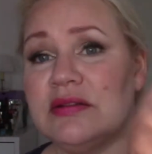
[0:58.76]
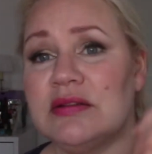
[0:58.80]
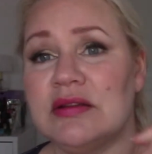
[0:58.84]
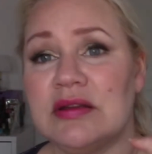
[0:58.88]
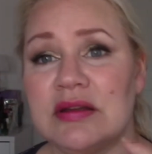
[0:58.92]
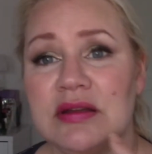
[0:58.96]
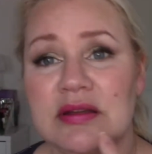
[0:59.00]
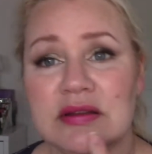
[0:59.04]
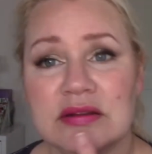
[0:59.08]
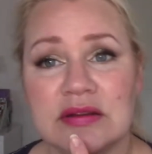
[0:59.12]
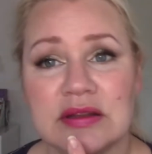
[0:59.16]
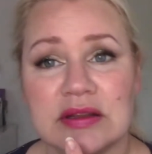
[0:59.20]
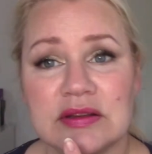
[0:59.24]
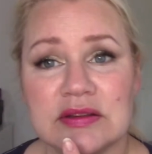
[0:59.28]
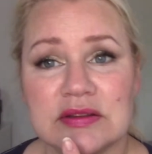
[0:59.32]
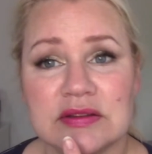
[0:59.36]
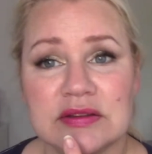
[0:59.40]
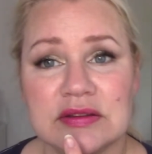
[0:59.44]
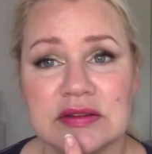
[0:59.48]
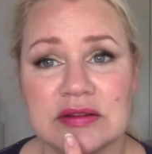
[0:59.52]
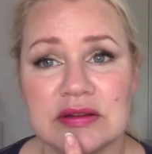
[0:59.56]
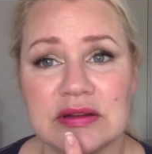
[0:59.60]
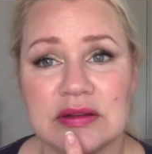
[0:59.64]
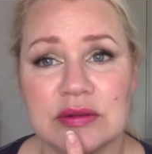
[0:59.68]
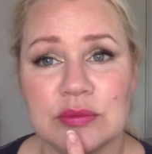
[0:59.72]
and
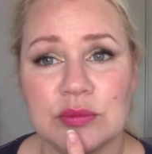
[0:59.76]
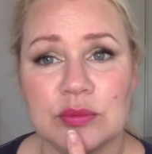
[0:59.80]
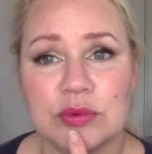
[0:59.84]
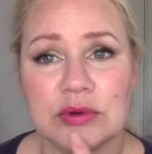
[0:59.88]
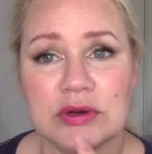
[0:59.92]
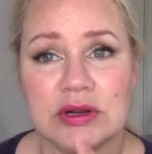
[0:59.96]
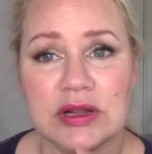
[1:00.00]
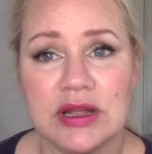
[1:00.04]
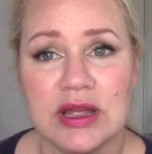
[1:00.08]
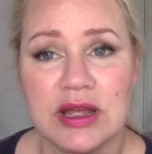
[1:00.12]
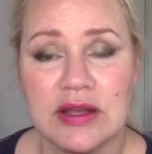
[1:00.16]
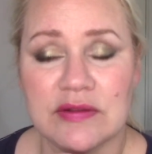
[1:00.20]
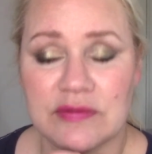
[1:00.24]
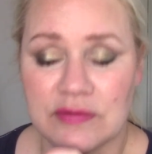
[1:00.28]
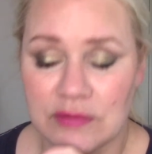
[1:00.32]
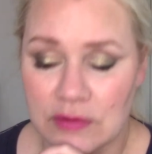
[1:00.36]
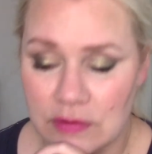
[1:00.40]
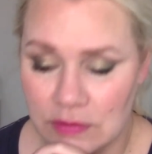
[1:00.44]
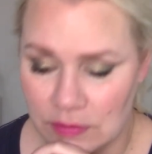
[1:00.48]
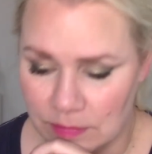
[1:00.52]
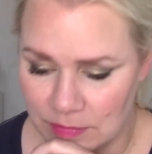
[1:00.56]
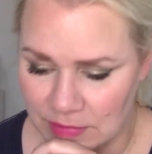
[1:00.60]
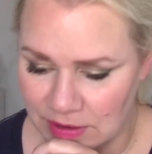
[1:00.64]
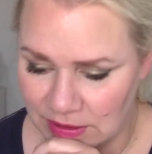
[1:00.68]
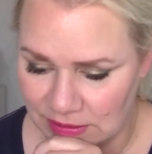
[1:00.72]
it's what I have
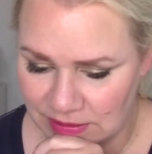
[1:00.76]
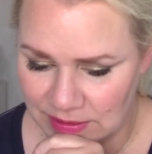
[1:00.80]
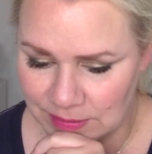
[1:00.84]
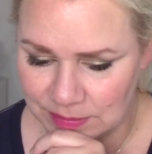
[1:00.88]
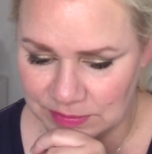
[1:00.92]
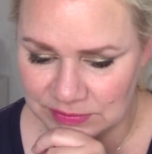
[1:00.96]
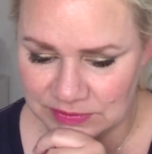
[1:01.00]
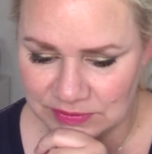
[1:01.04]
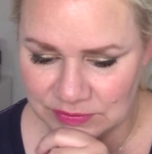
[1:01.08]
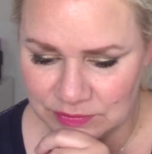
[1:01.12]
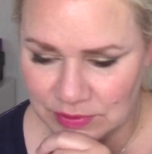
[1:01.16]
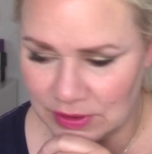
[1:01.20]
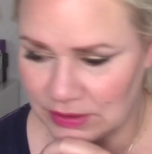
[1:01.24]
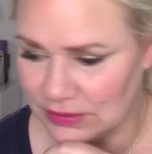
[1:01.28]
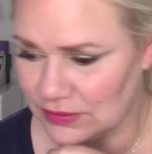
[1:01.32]
on my lips right